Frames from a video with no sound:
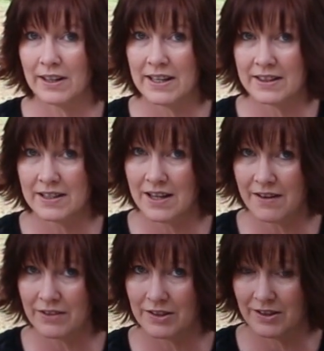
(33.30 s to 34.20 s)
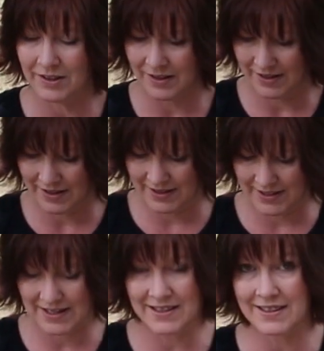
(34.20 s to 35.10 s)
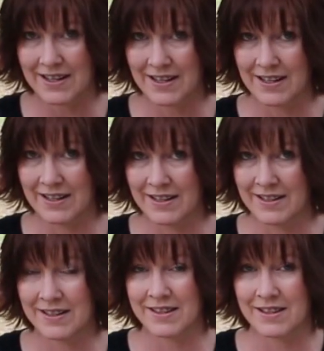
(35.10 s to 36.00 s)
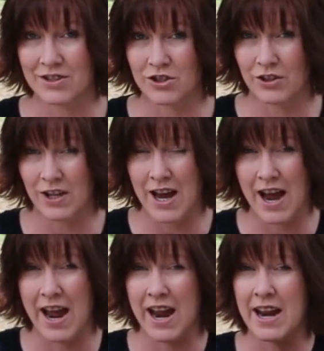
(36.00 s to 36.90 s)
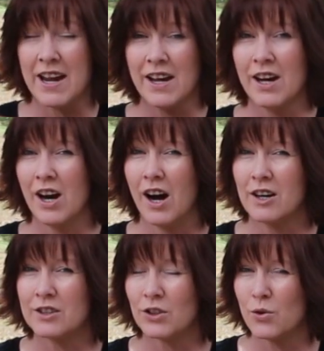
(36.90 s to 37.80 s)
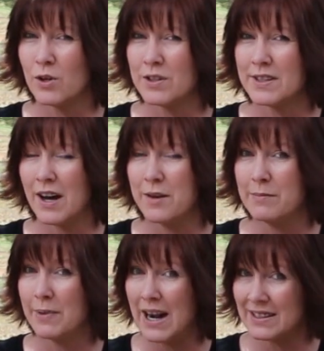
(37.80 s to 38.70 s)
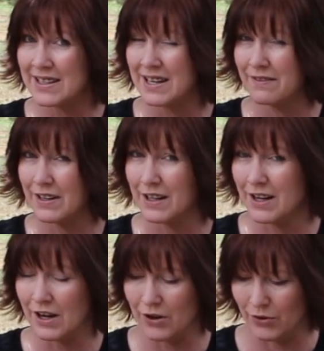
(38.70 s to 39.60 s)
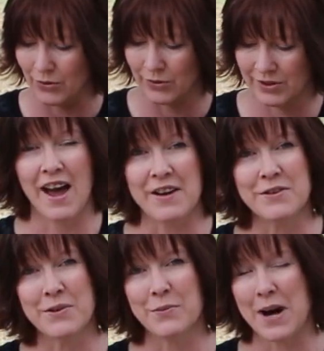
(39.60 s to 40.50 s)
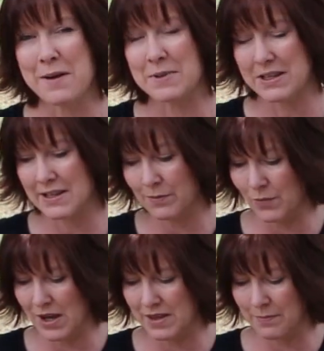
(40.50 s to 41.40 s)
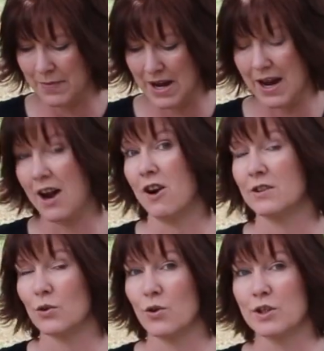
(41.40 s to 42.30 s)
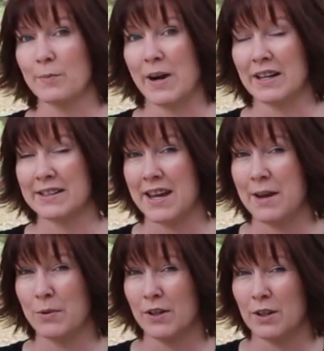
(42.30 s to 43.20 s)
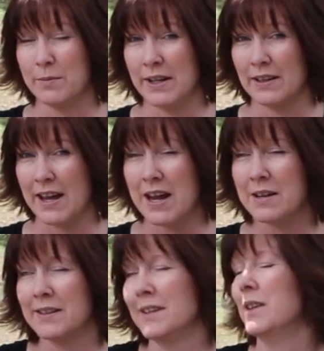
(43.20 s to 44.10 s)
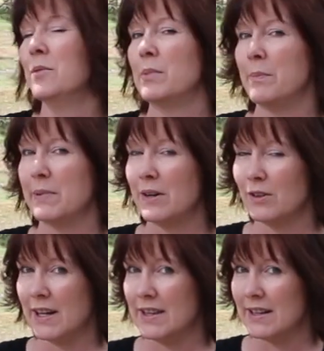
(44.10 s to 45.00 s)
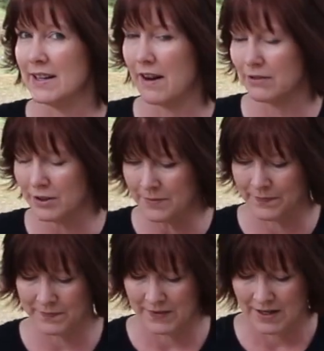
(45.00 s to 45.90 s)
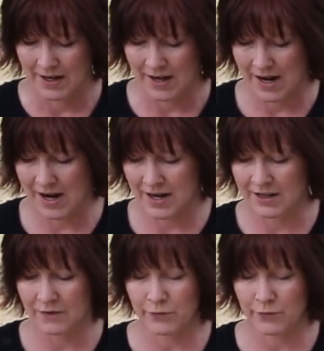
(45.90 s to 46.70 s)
late than never, this is the July Heart to Horse unboxing video. I don't know why, but this month my Heart to Horse box came a little bit late, but better late than never. And